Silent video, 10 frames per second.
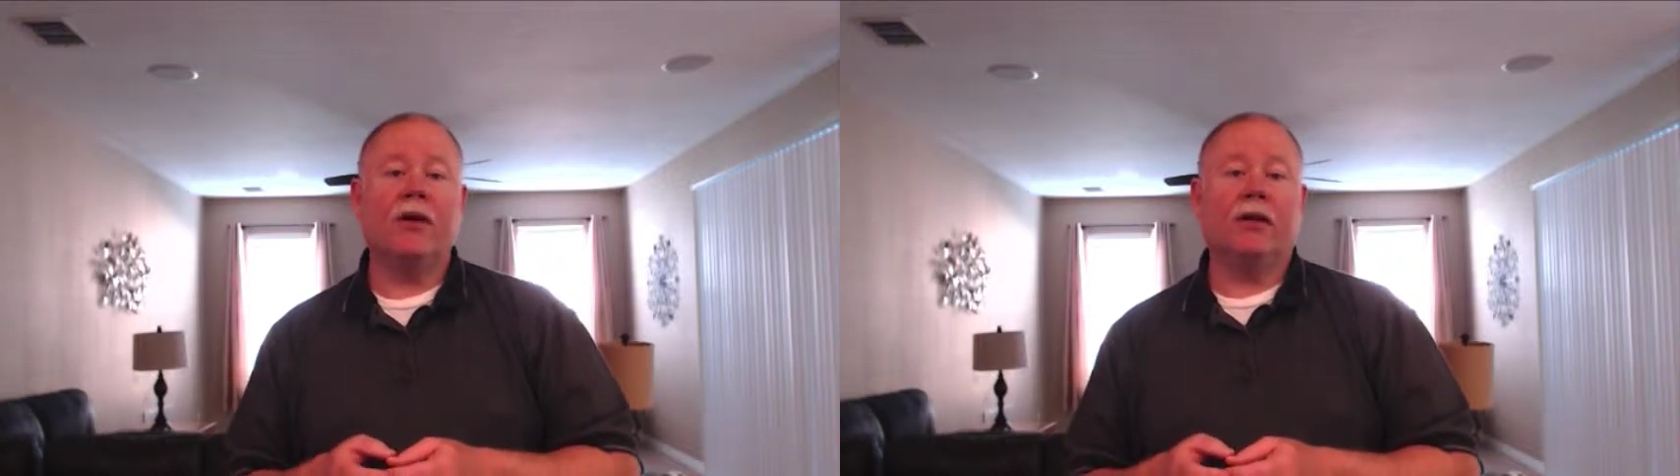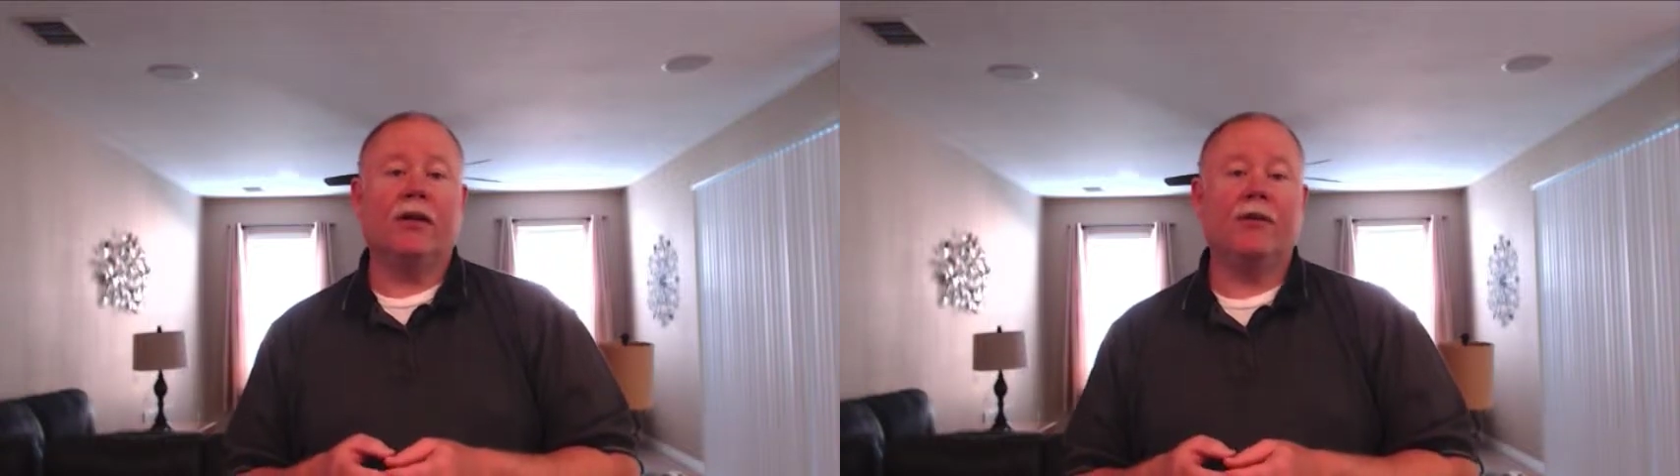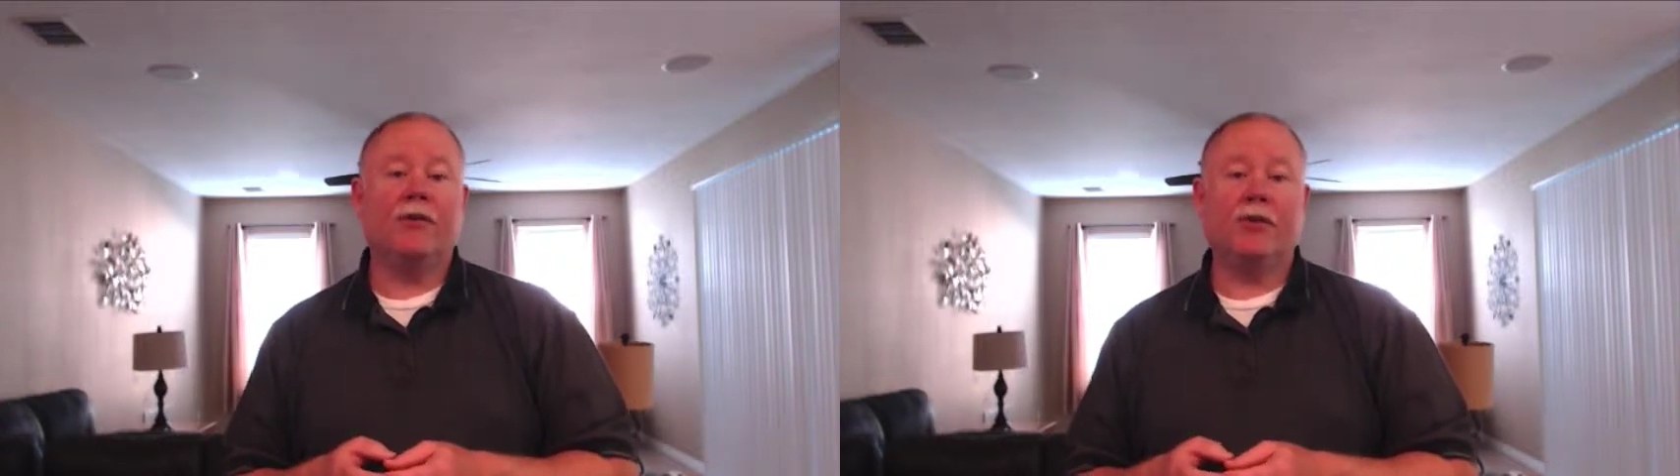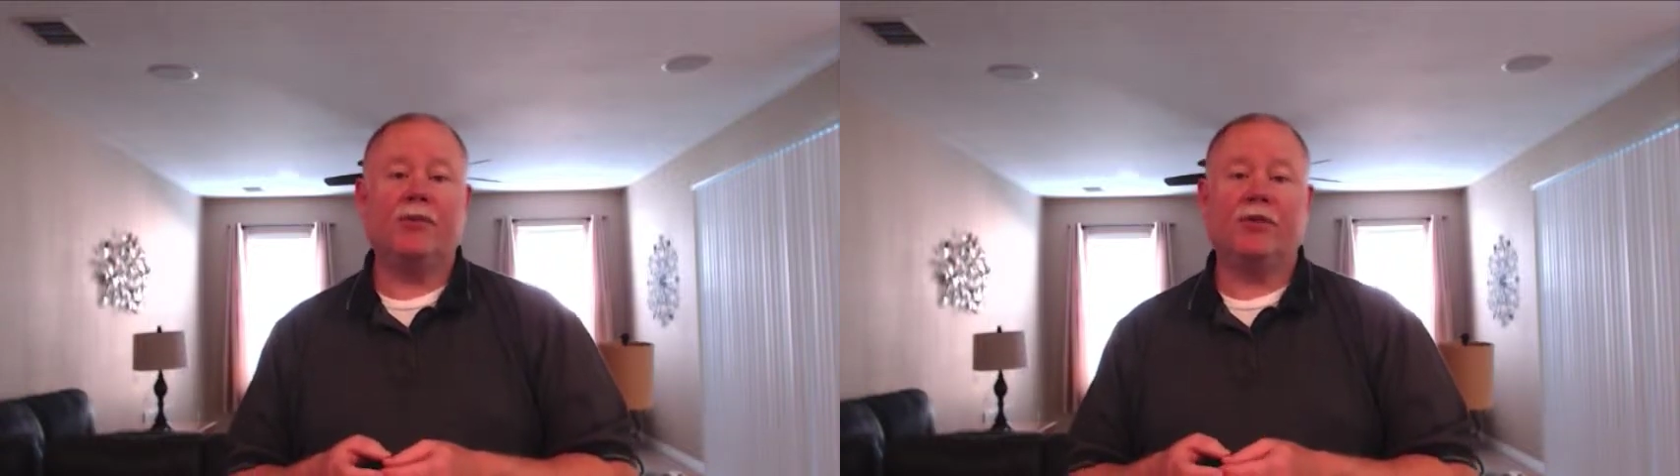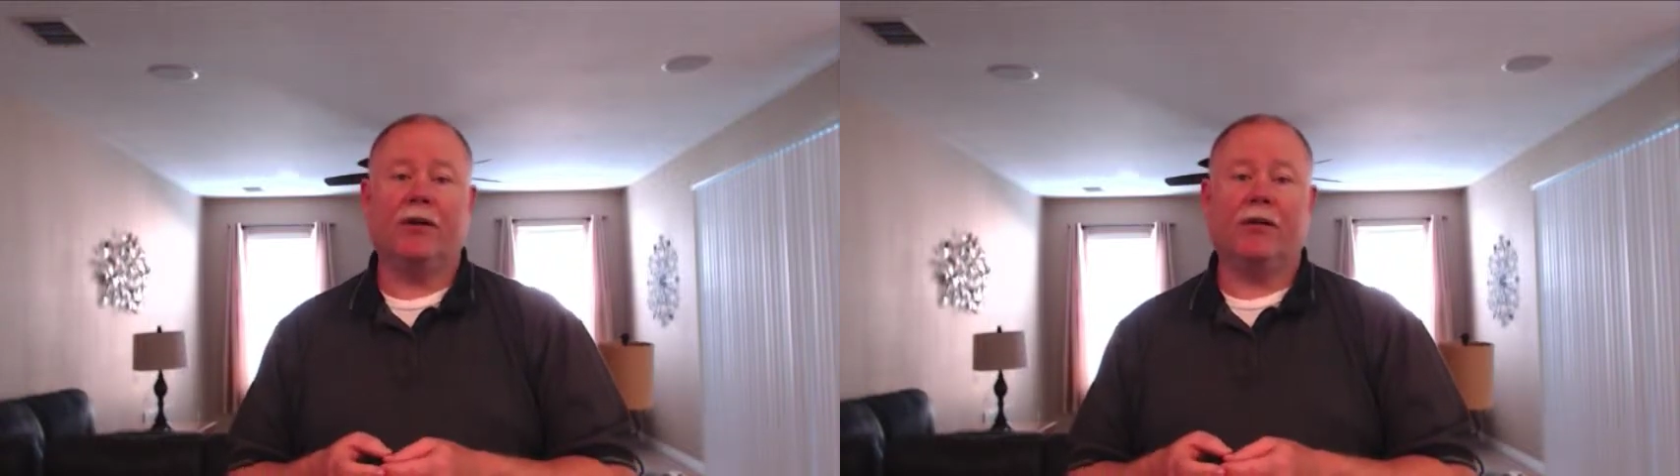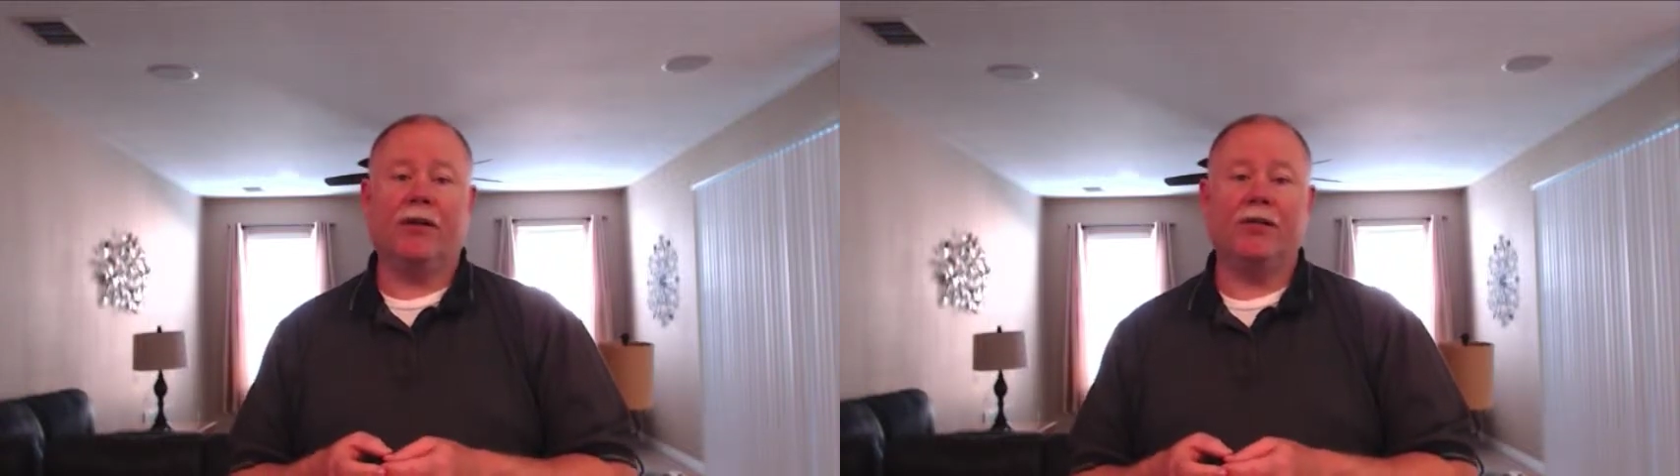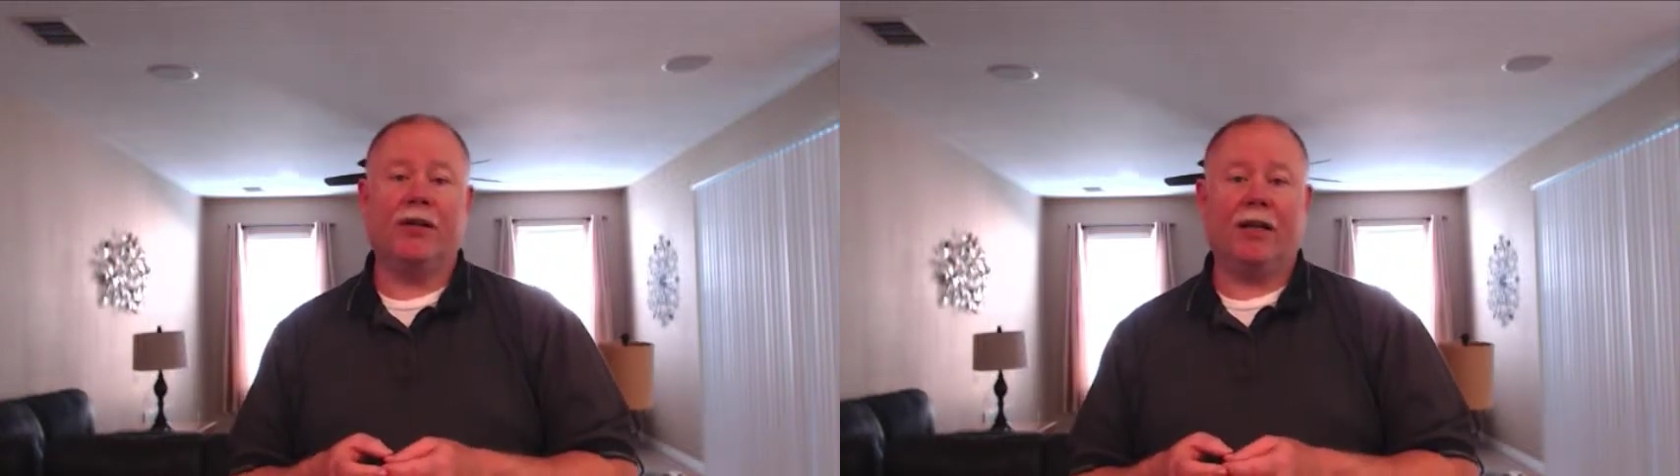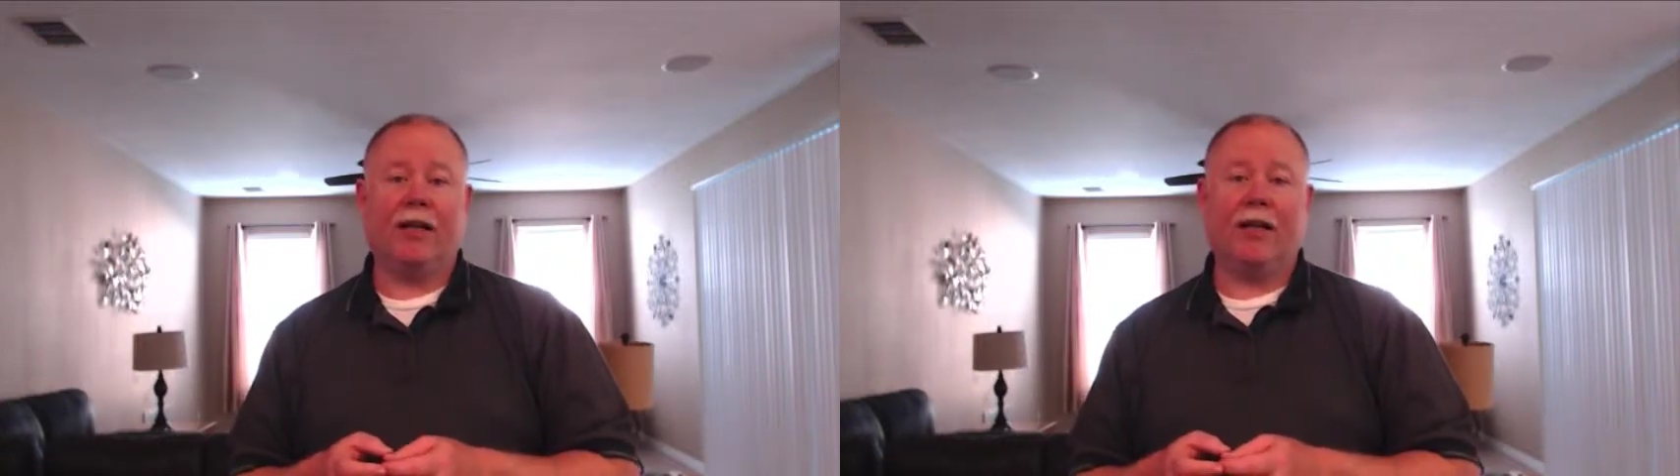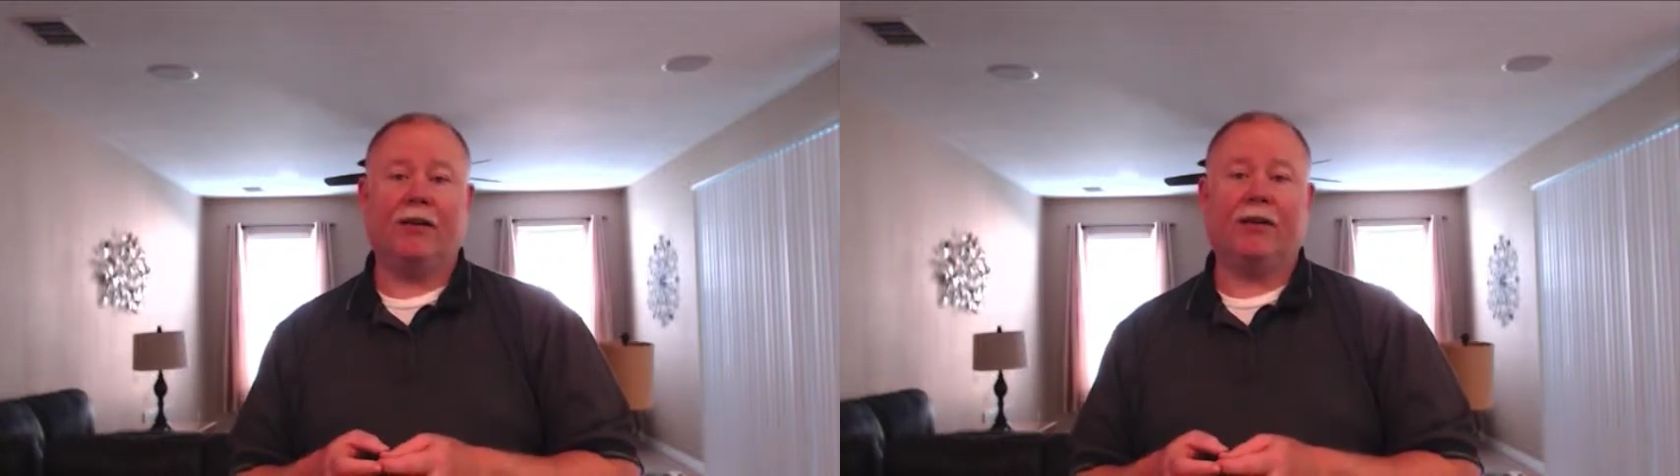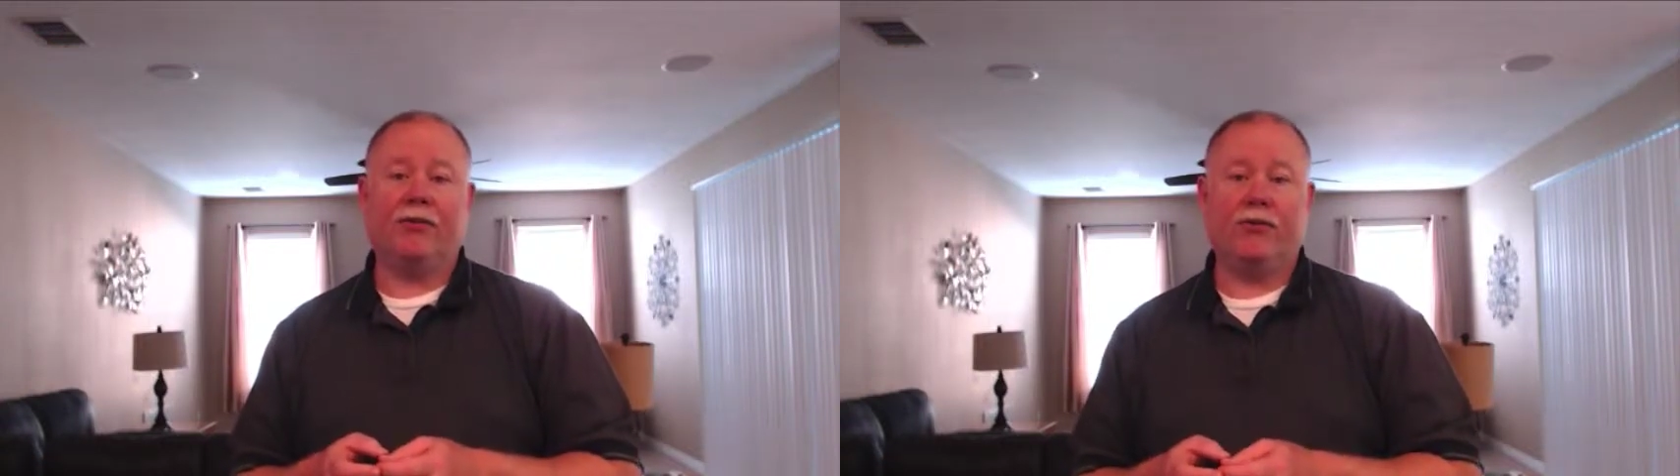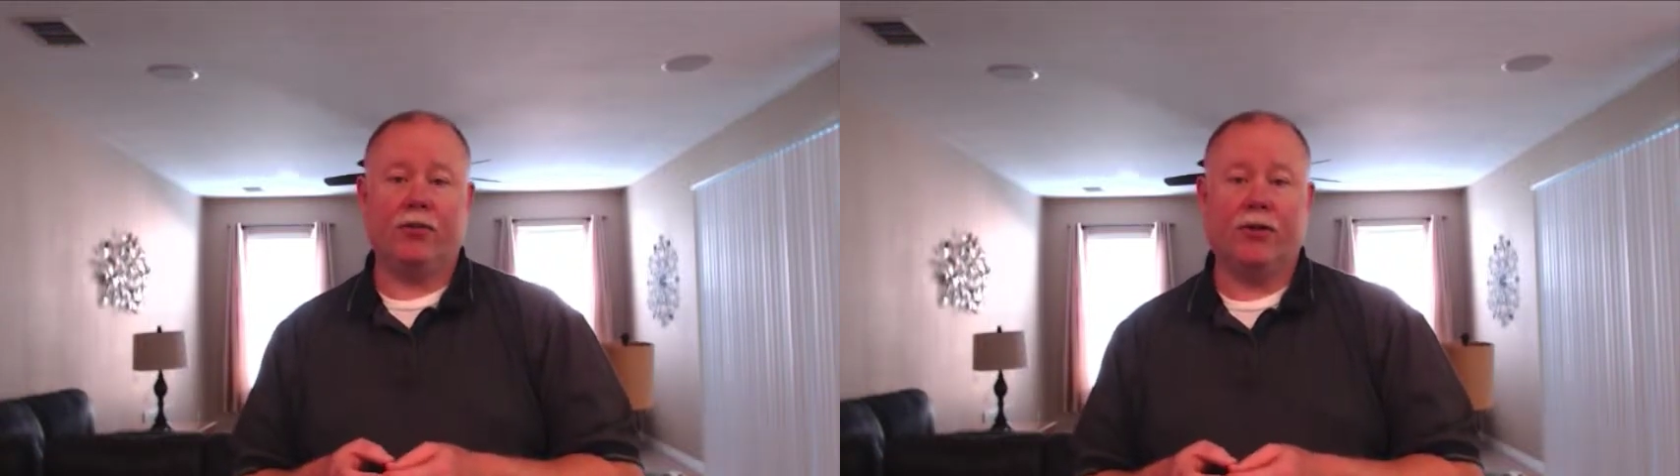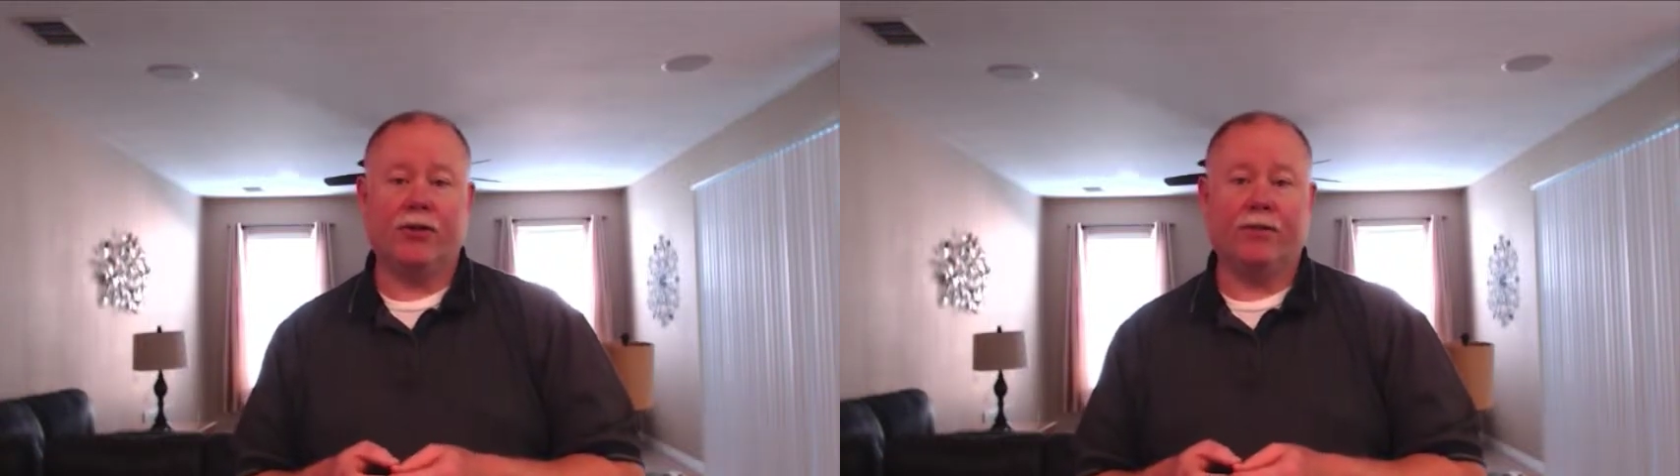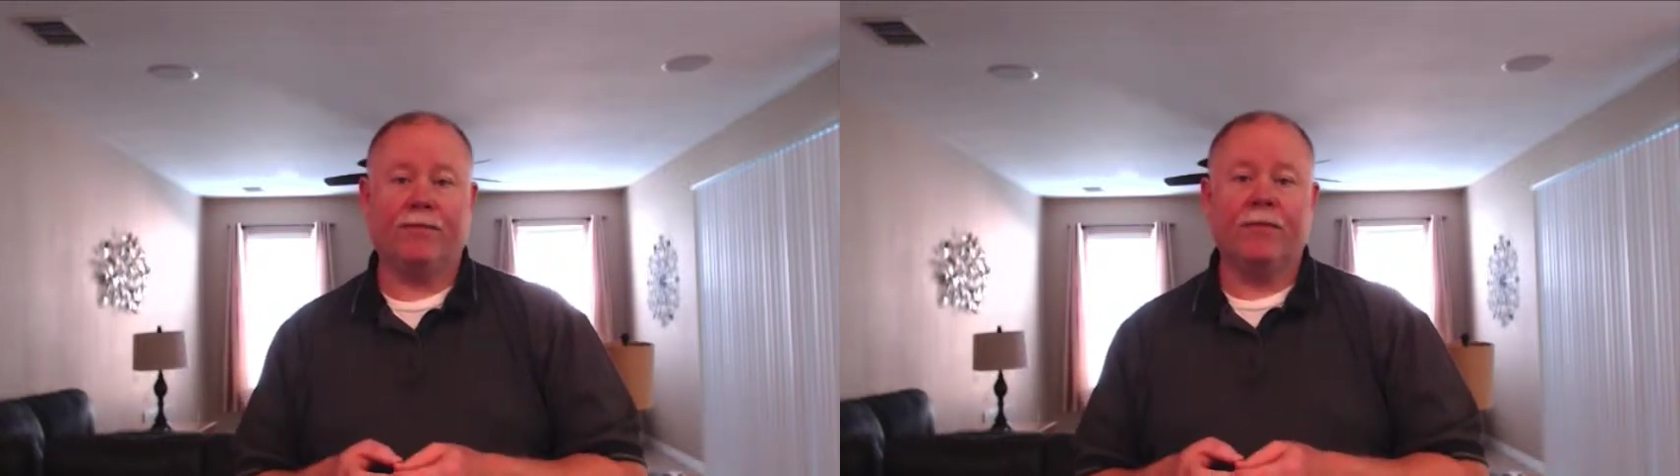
Leadership Series in Atlanta, Georgia.